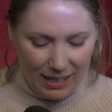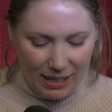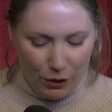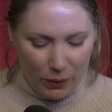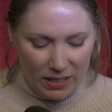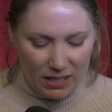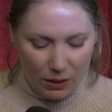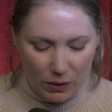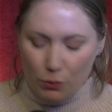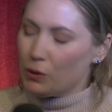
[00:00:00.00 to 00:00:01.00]
it
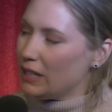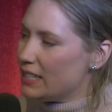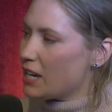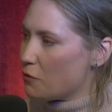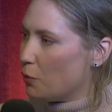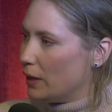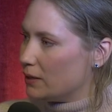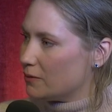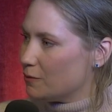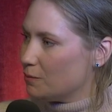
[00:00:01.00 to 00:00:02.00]
was a really tough
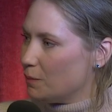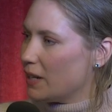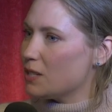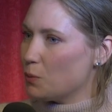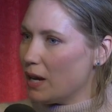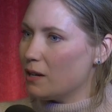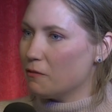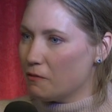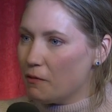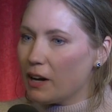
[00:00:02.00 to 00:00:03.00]
one because we had a
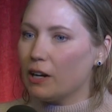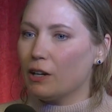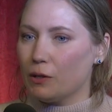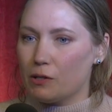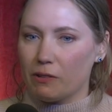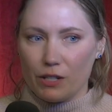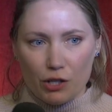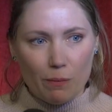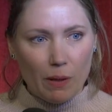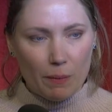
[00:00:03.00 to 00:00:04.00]
very close
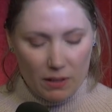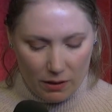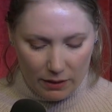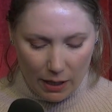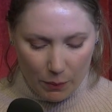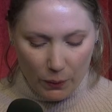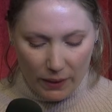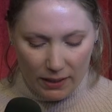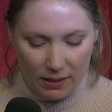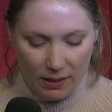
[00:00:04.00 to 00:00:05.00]
friendship up until that
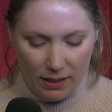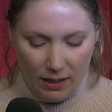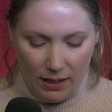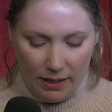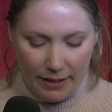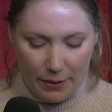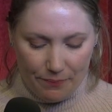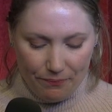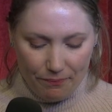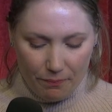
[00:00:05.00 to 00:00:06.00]
point.
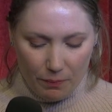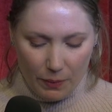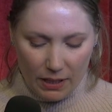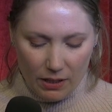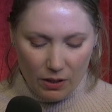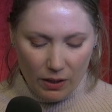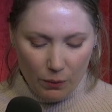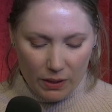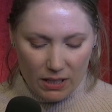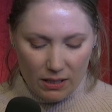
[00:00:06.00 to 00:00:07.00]
But it
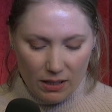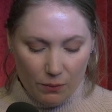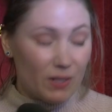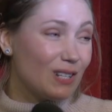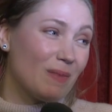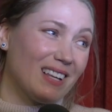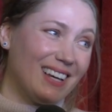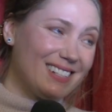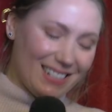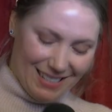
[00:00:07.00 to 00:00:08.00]
wasn't my
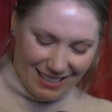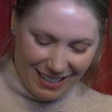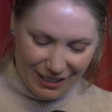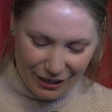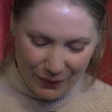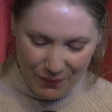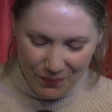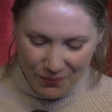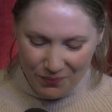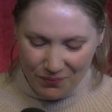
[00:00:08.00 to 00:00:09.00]
last lesson either.
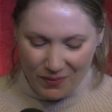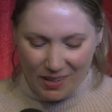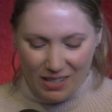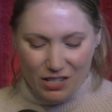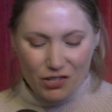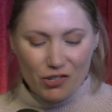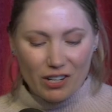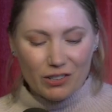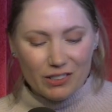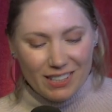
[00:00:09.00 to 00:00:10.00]
I
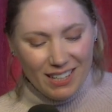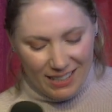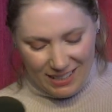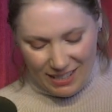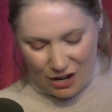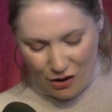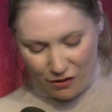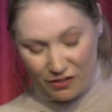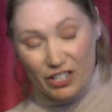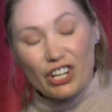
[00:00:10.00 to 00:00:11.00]
struggled
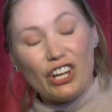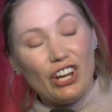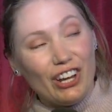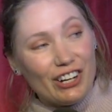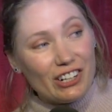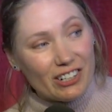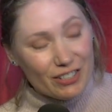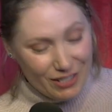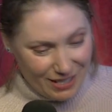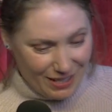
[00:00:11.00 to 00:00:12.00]
for
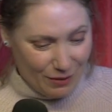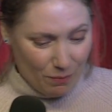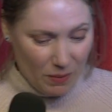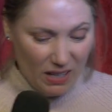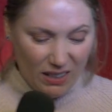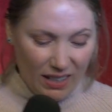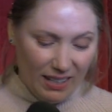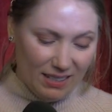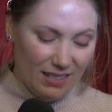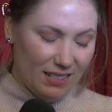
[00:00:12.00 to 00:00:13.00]
years being
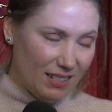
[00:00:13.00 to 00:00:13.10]
late.